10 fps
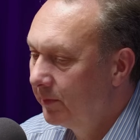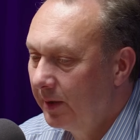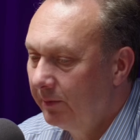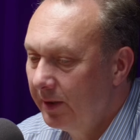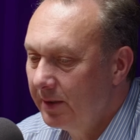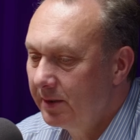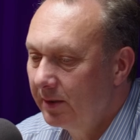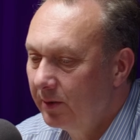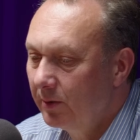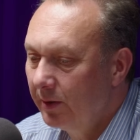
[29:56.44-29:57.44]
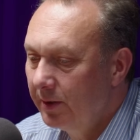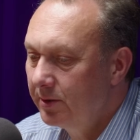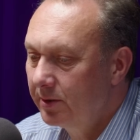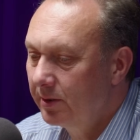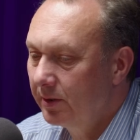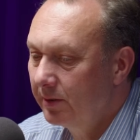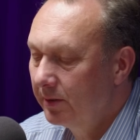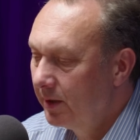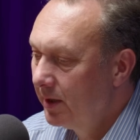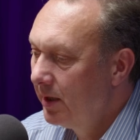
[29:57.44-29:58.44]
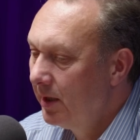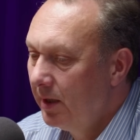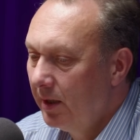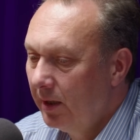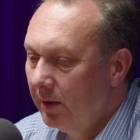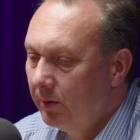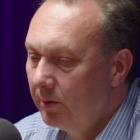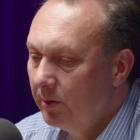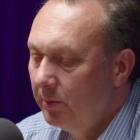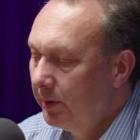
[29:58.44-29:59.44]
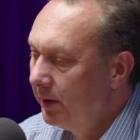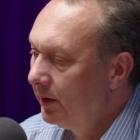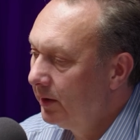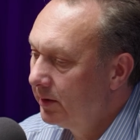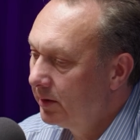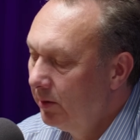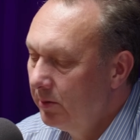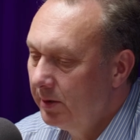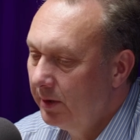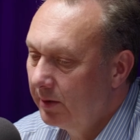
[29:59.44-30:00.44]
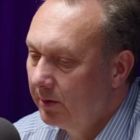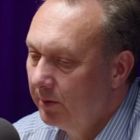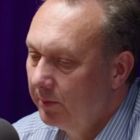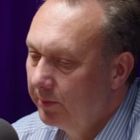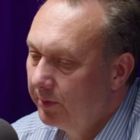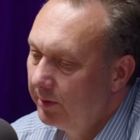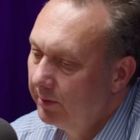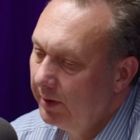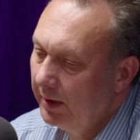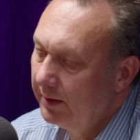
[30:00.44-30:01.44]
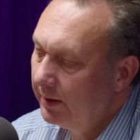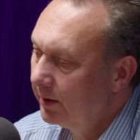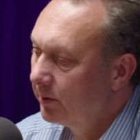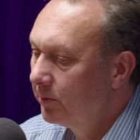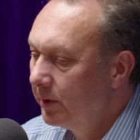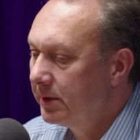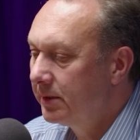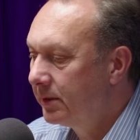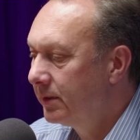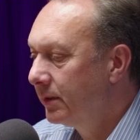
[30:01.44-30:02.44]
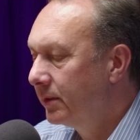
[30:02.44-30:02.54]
evidence and knowledge in Europe, and it's closely cooperating with the